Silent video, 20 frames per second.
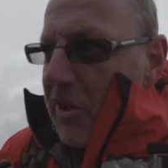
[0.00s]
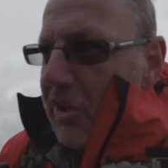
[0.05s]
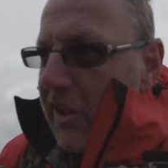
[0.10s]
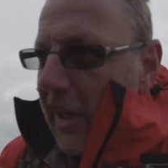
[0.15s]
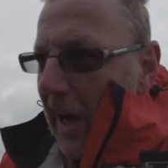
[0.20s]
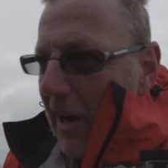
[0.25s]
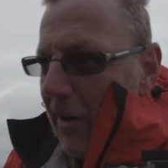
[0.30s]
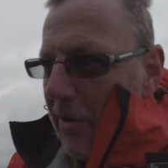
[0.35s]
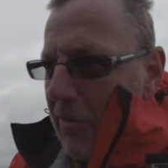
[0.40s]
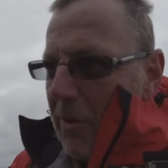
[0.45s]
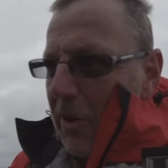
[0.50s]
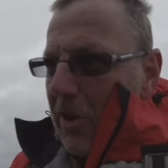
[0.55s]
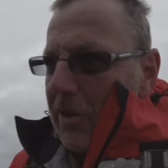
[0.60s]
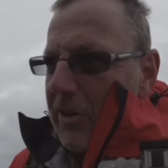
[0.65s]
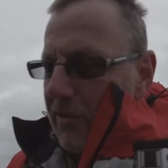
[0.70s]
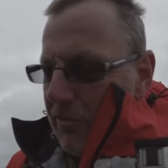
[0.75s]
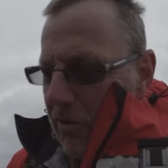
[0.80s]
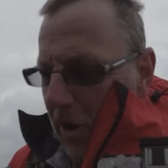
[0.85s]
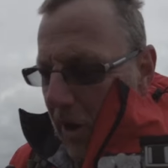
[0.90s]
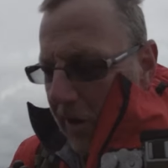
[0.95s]
to scare them because
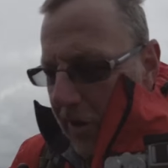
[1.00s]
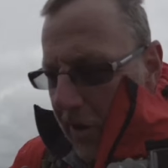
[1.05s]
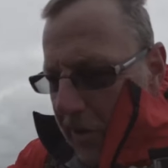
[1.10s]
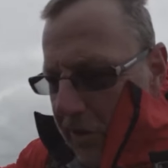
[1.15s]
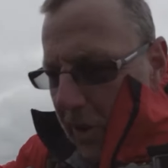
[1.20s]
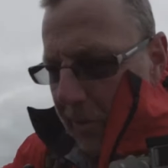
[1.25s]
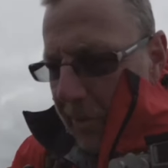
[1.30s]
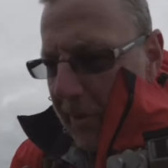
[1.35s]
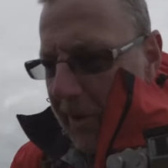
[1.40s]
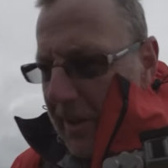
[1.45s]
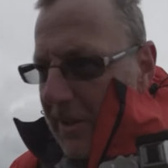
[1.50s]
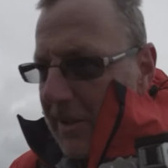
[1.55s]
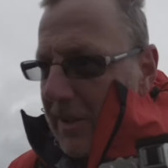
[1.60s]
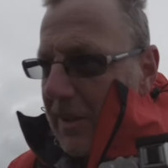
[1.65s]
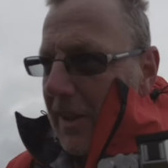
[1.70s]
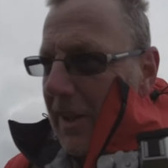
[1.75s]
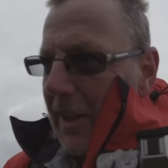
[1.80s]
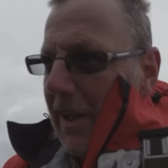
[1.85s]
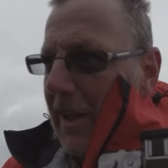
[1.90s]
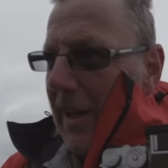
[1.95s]
they're right on the top of this
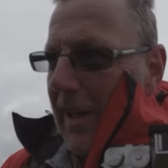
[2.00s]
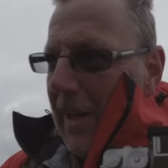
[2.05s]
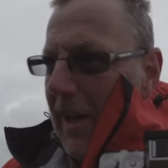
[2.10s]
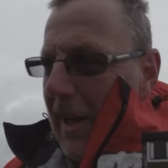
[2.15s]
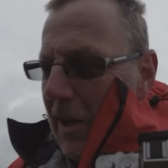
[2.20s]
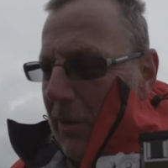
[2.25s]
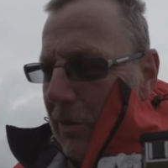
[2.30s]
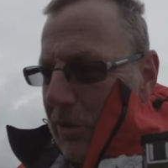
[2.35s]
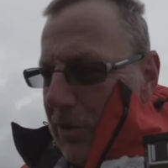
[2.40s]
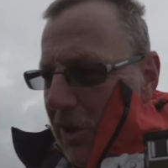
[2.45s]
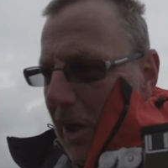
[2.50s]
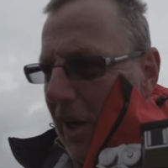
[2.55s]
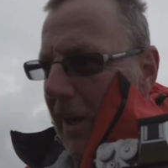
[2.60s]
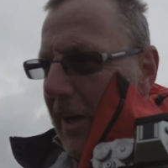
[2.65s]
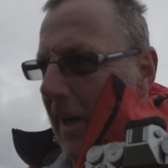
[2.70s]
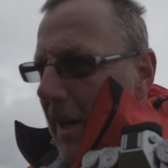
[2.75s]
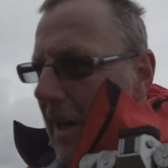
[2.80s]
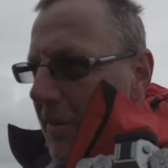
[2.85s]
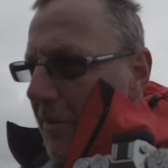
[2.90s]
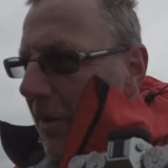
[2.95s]

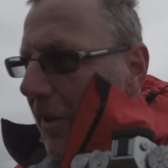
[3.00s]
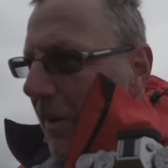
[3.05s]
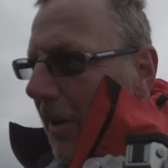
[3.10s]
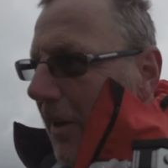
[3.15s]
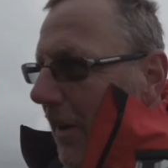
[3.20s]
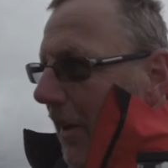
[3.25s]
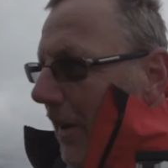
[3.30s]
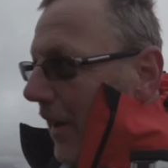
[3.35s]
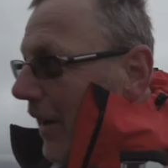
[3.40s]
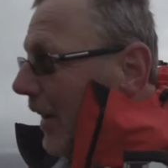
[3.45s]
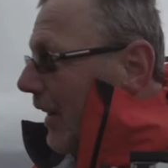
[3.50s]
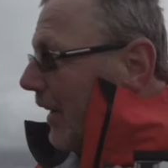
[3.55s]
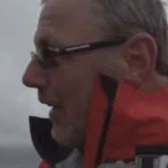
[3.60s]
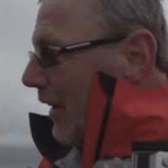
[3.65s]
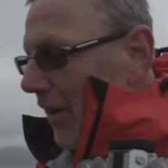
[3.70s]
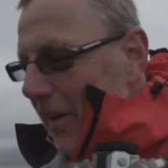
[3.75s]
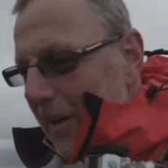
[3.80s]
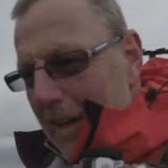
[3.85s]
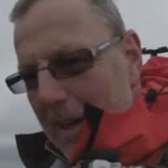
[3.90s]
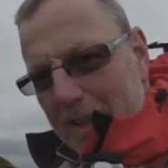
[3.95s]
hillside here, but
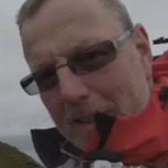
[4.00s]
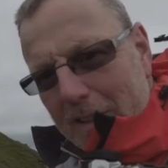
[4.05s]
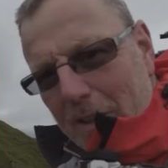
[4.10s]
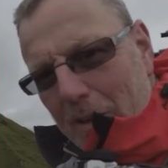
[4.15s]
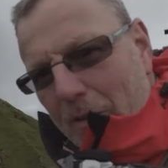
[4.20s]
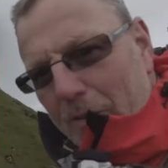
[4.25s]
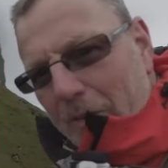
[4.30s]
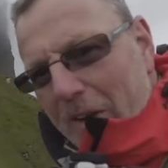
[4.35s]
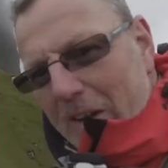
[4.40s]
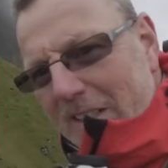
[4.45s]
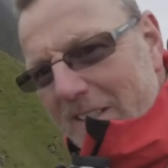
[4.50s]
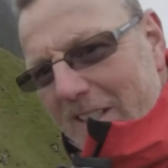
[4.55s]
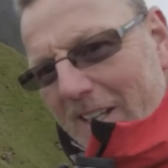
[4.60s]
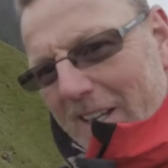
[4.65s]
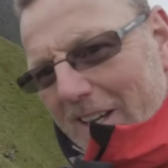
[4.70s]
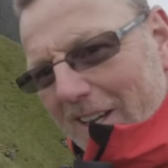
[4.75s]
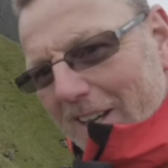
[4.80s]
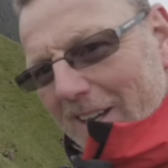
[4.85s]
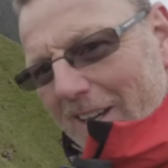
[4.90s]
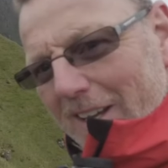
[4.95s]
look at these little things
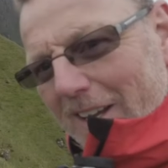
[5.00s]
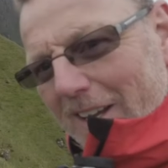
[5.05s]
here